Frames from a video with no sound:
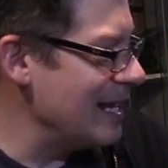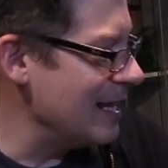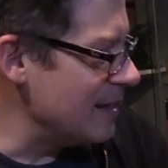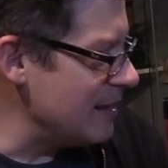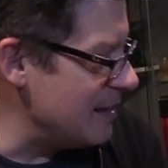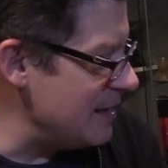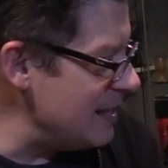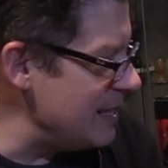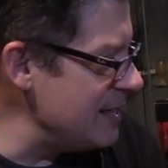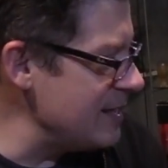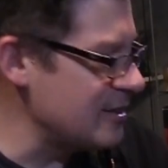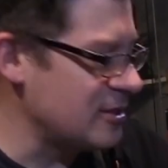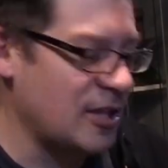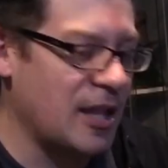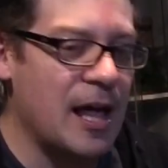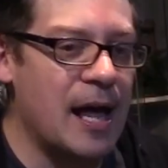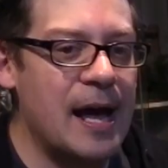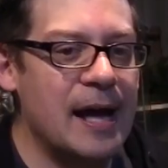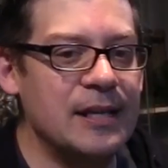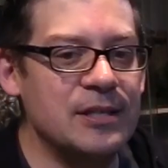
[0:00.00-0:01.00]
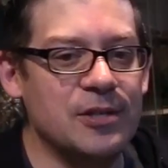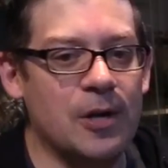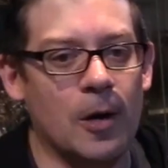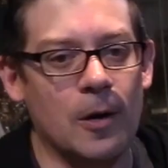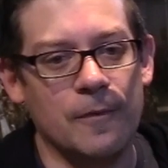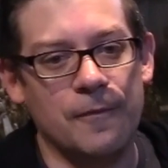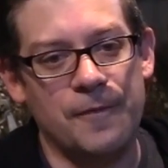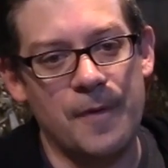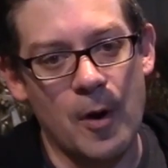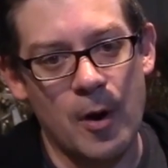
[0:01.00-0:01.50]
These lines
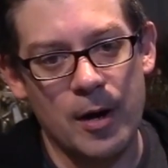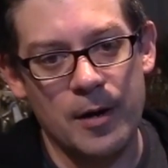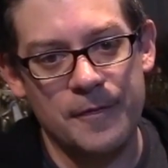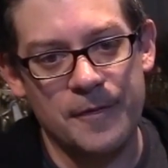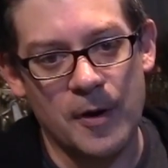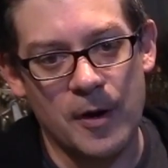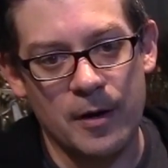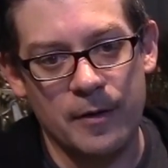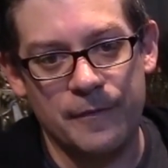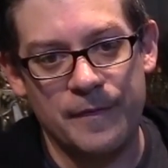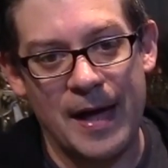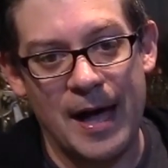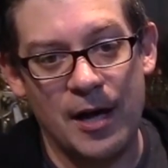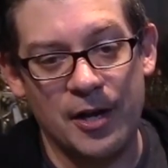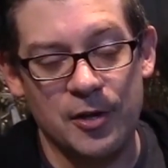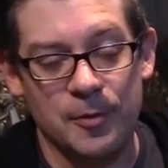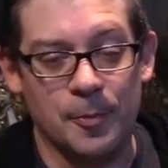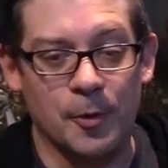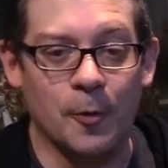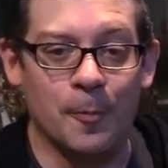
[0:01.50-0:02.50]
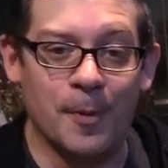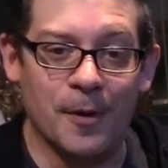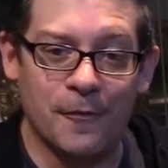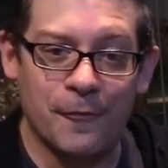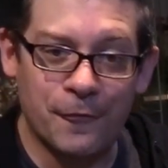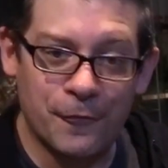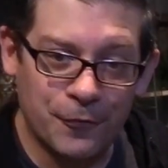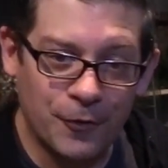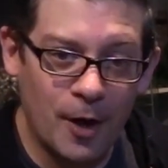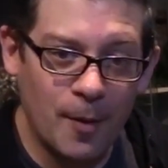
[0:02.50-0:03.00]
are very, very valuable, but
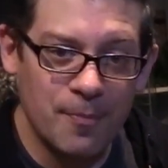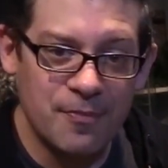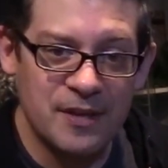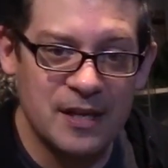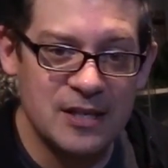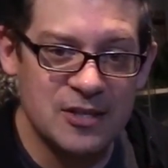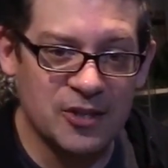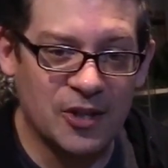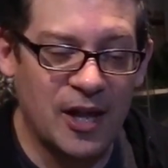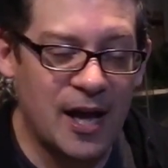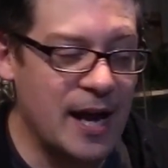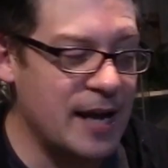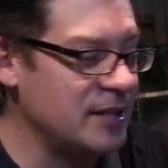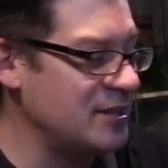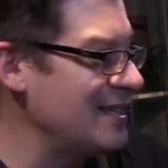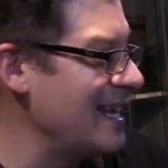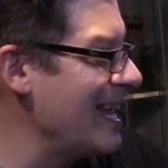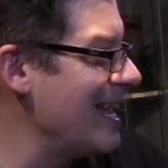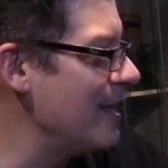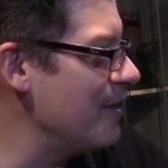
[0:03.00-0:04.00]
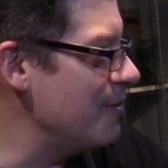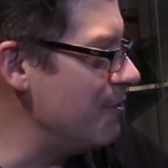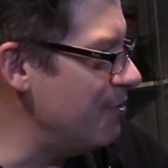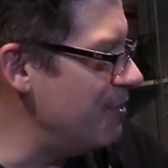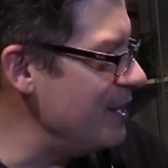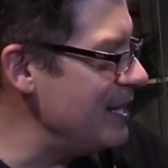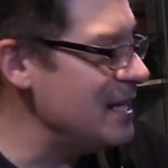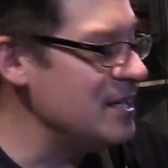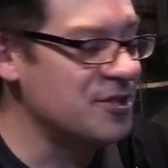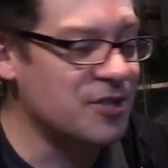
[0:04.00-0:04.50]
from these lines,
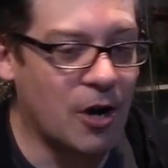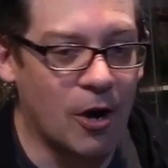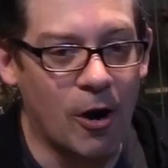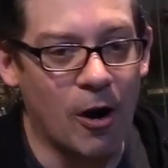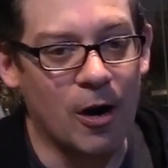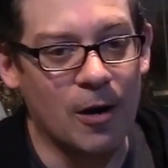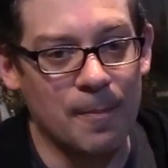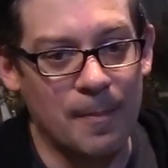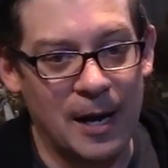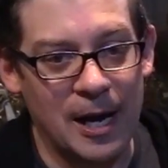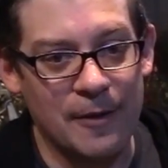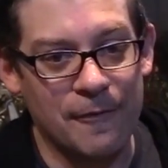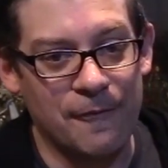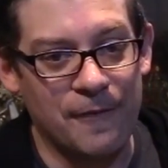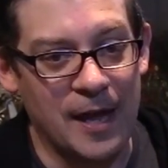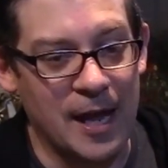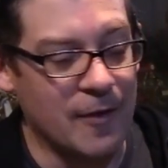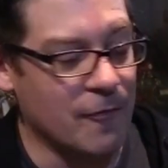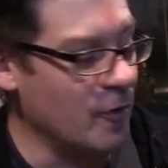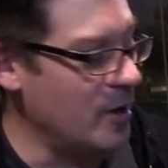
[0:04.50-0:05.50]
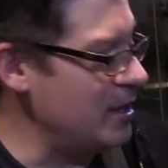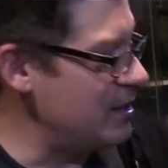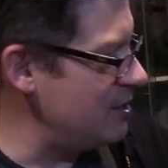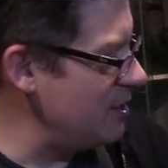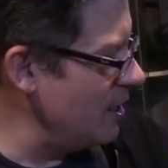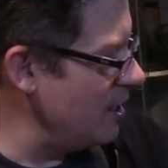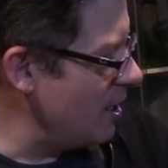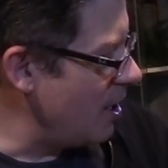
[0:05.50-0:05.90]
these are my favorites.